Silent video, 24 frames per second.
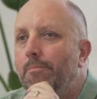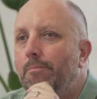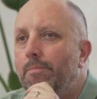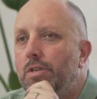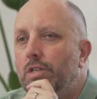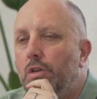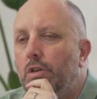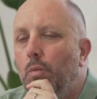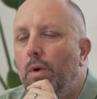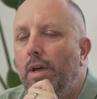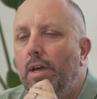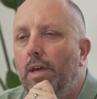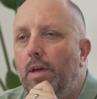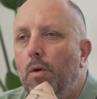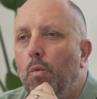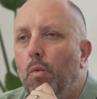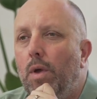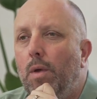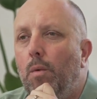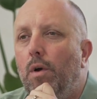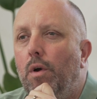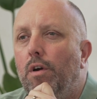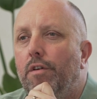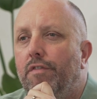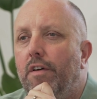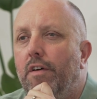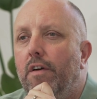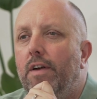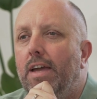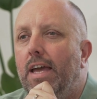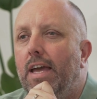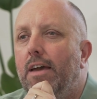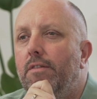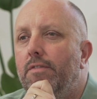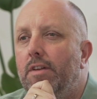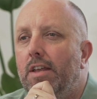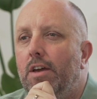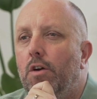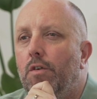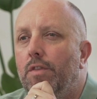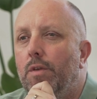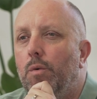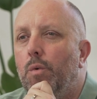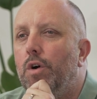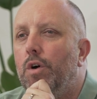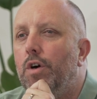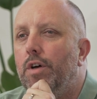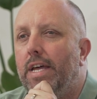So we work very heavily on
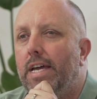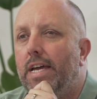the word